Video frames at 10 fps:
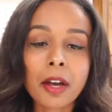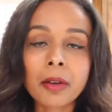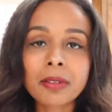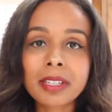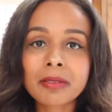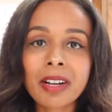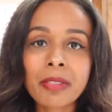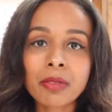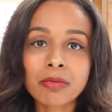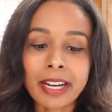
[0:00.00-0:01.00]
only
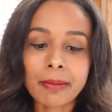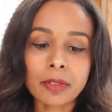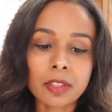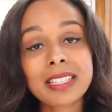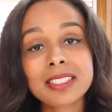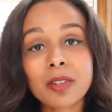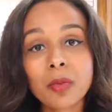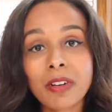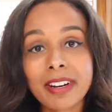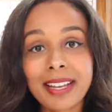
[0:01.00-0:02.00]
around the rim. Please
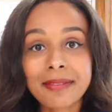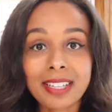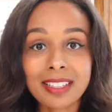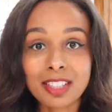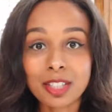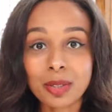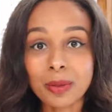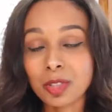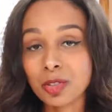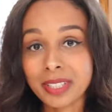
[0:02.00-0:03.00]
don't worry if any
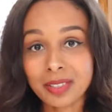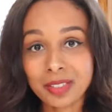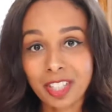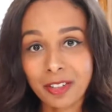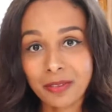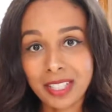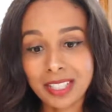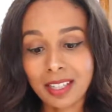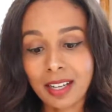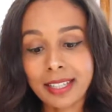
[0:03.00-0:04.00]
glue drizzles over
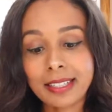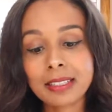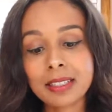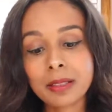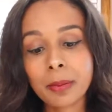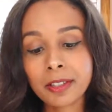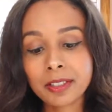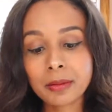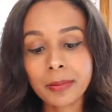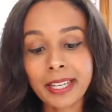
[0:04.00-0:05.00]
the side. This is
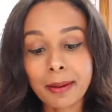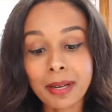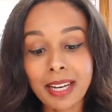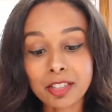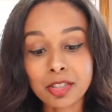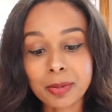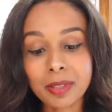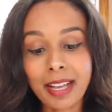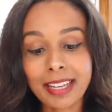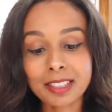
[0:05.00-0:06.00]
supposed to be a
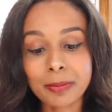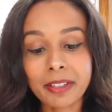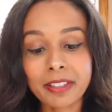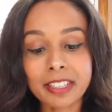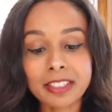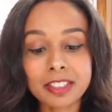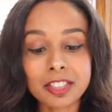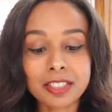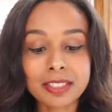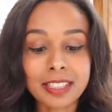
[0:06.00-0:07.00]
pleasurable
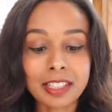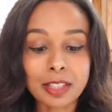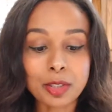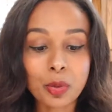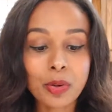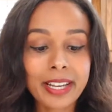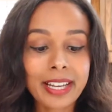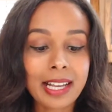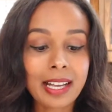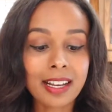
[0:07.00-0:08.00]
experience. Just
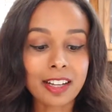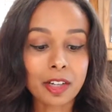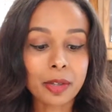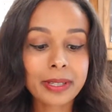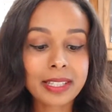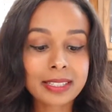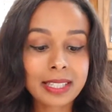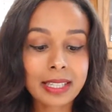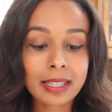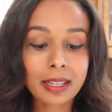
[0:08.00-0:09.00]
enjoy gluing your
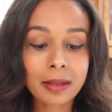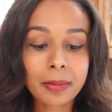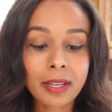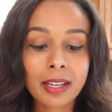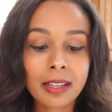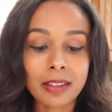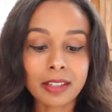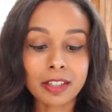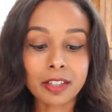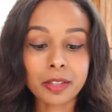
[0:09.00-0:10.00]
teacup.
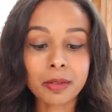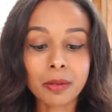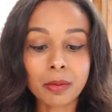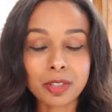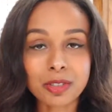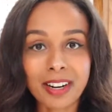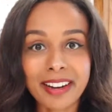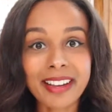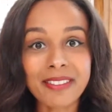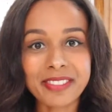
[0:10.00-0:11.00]
The glue will
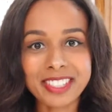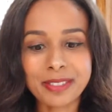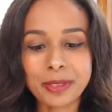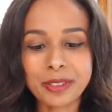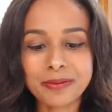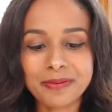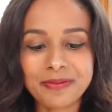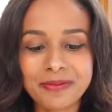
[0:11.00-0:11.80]
dry invisible.